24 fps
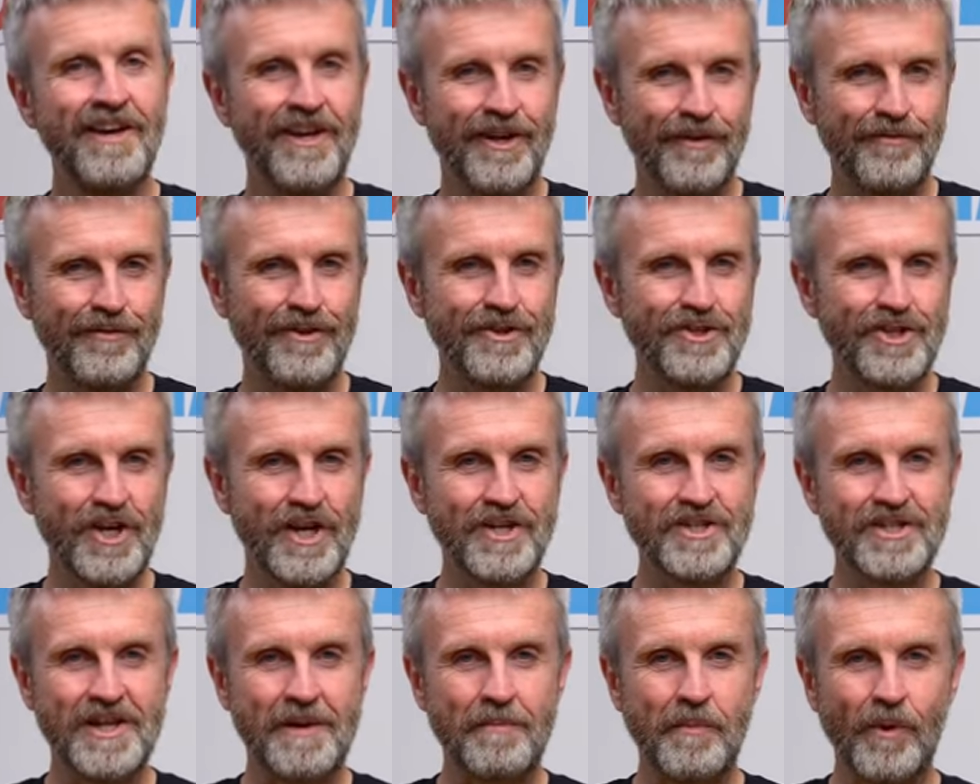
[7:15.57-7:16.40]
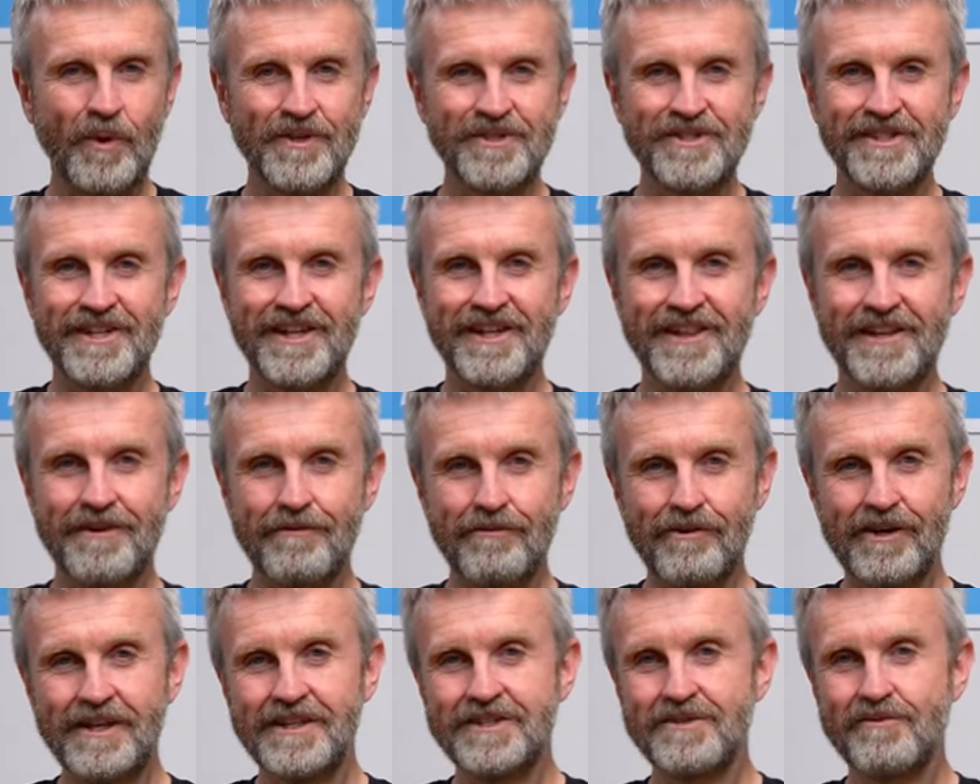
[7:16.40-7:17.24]
If they change that policy and they
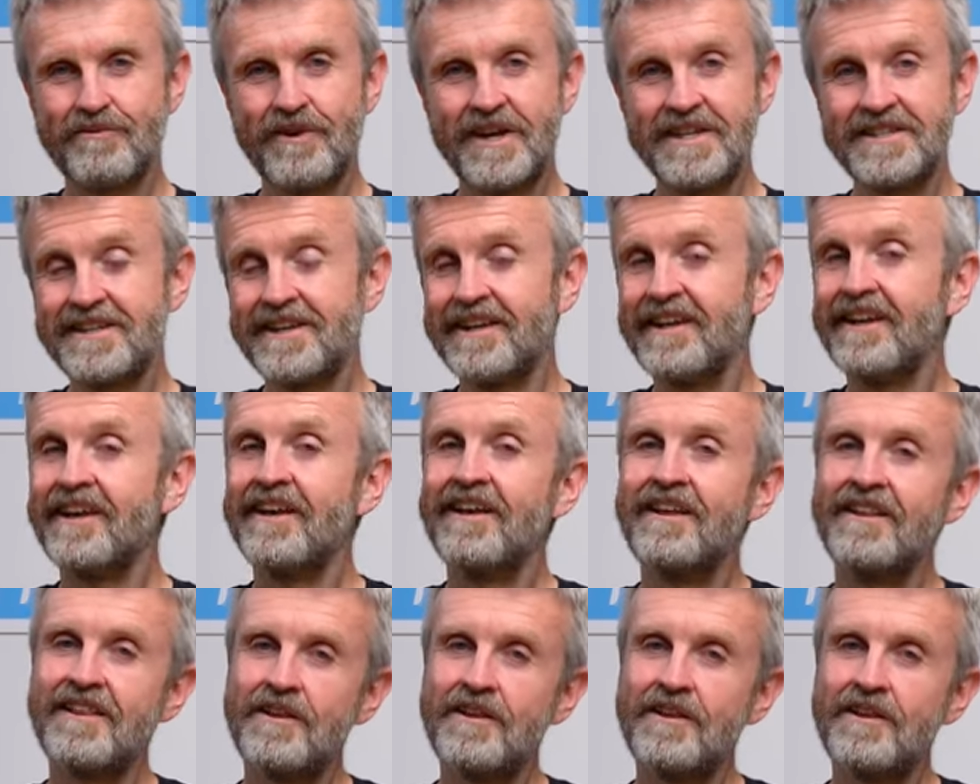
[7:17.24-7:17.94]
release a rating,